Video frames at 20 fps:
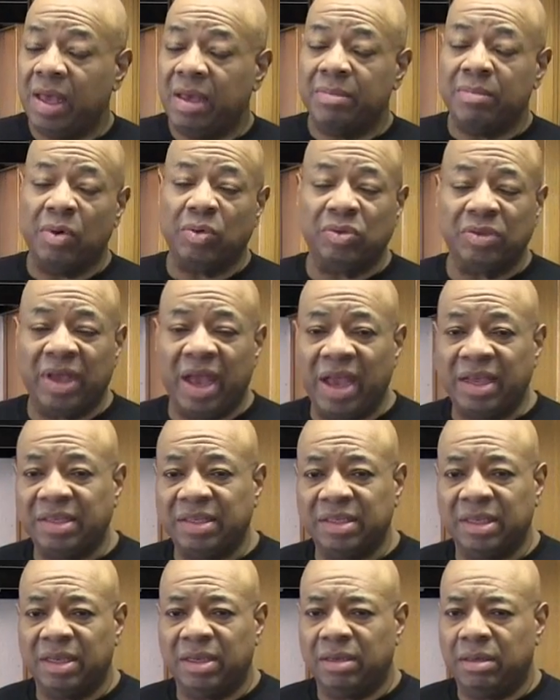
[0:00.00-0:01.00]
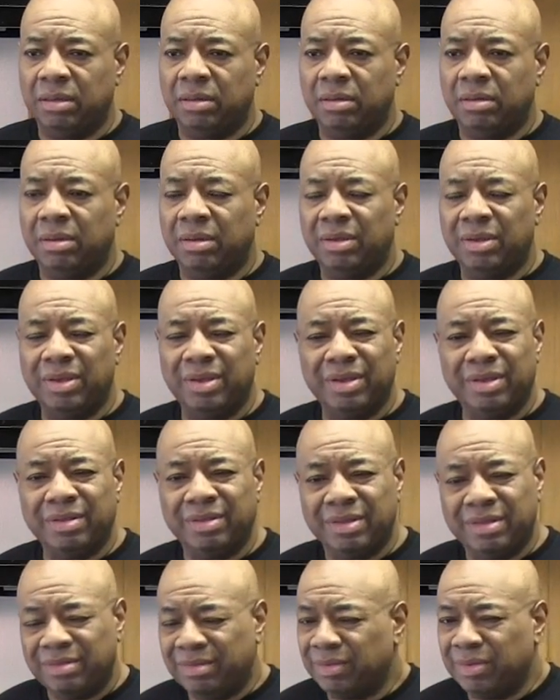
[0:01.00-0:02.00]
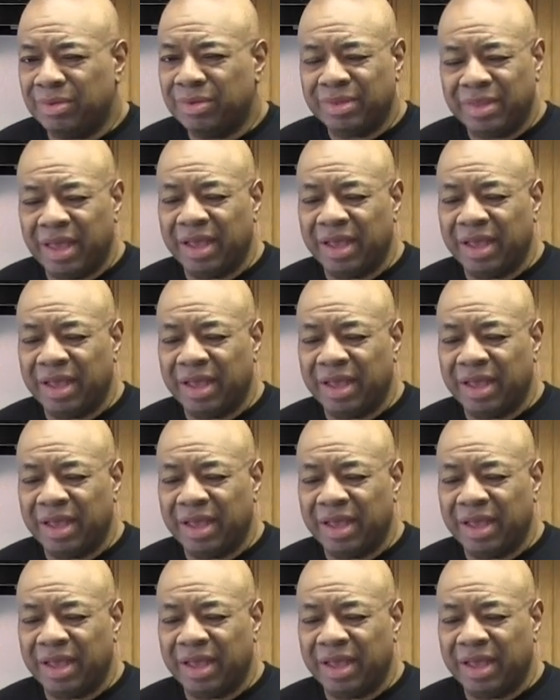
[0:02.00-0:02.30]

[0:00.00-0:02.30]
in most cases, and you're